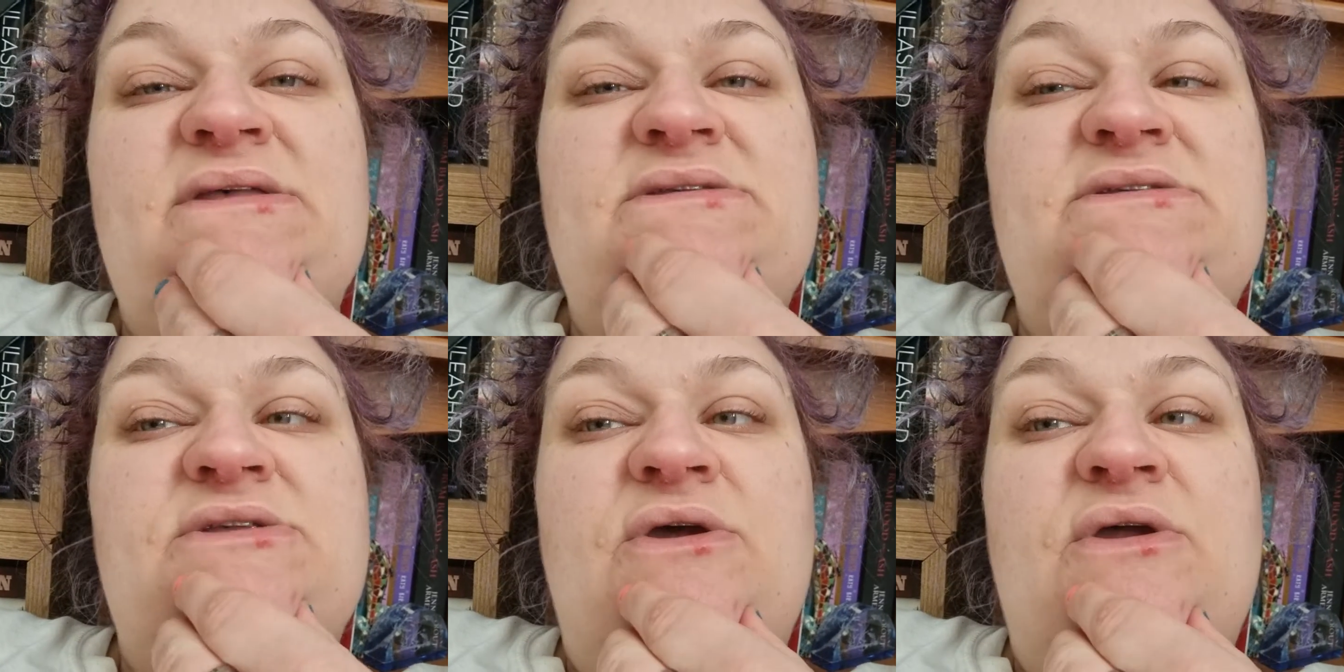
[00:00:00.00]

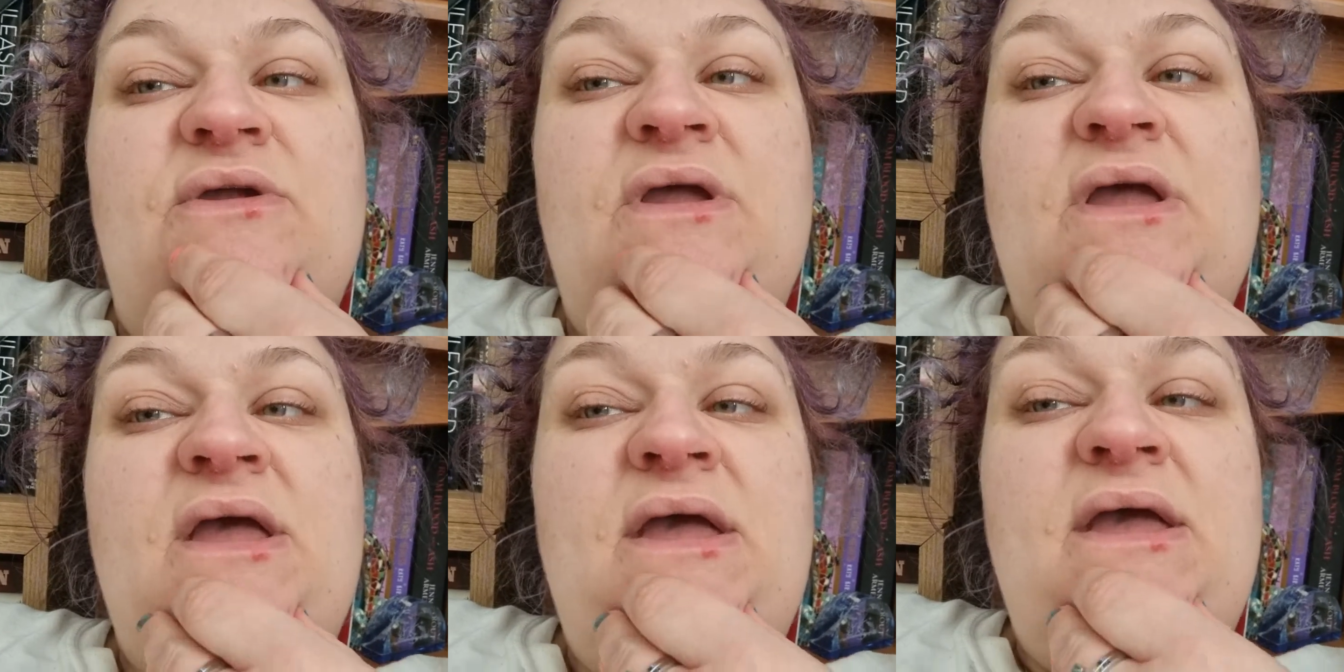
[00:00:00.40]
so
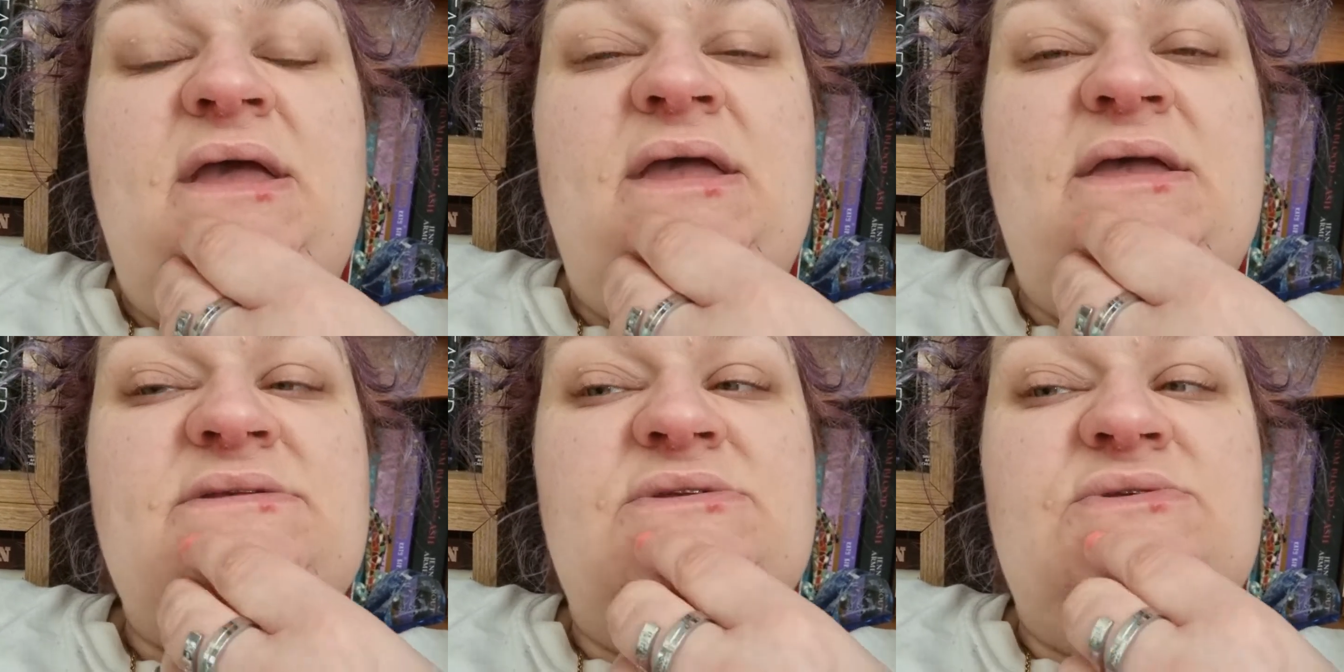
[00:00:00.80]
it
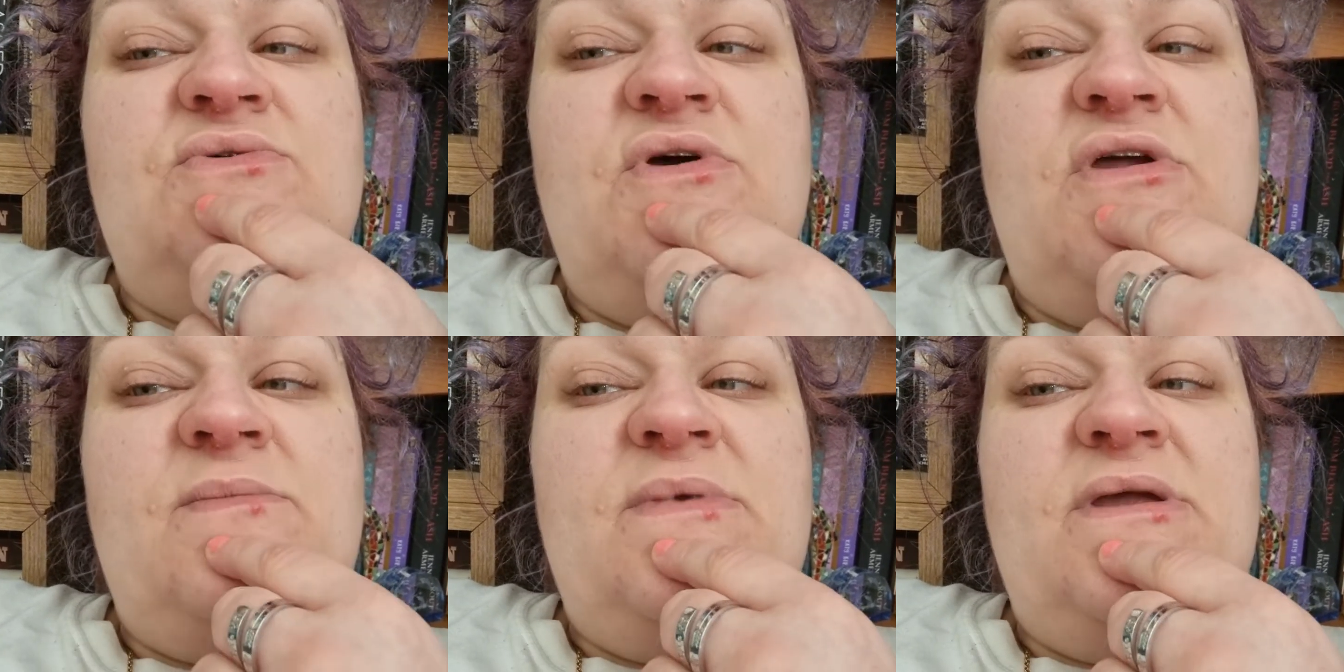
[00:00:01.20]
is
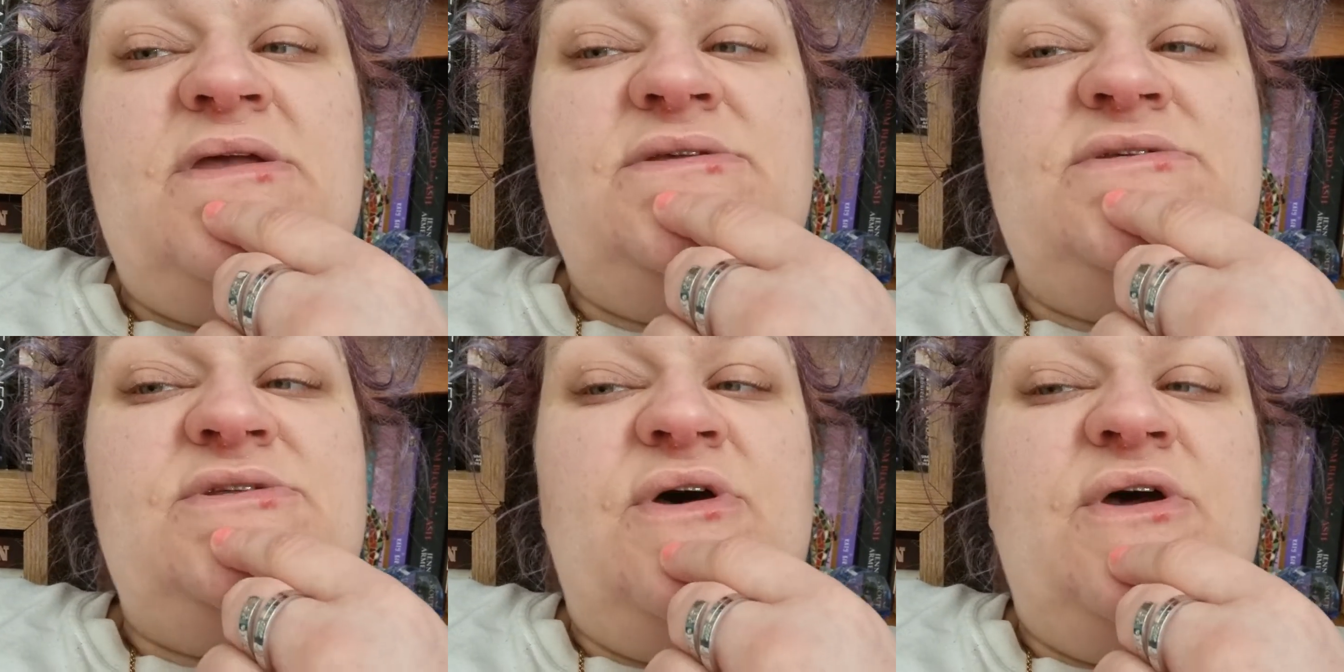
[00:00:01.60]
annoying me.
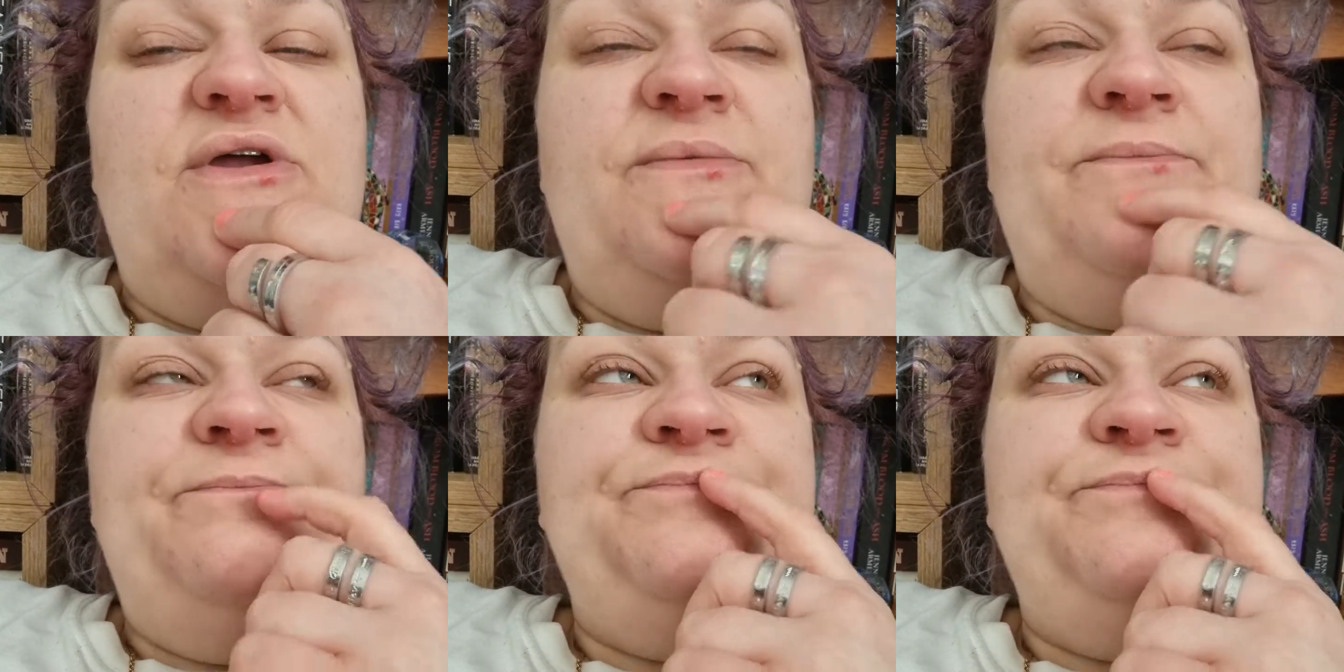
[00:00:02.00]
So